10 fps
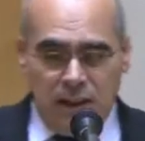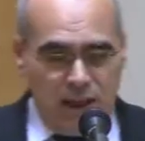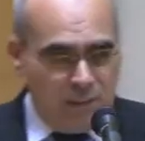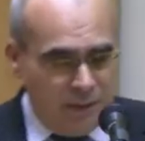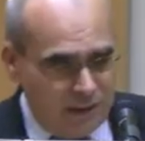
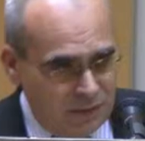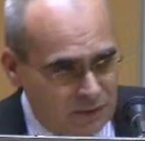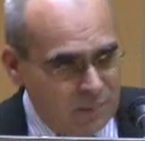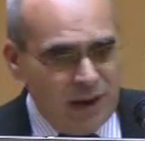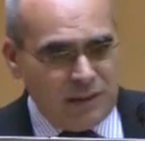Now, the birth
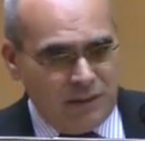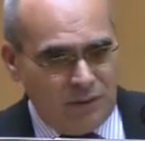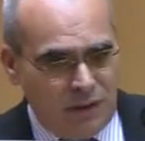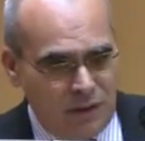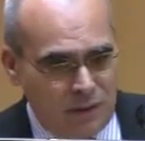of
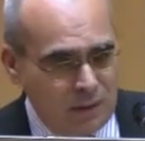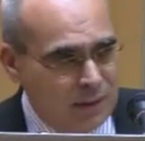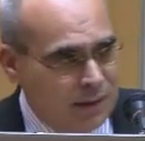comparative law,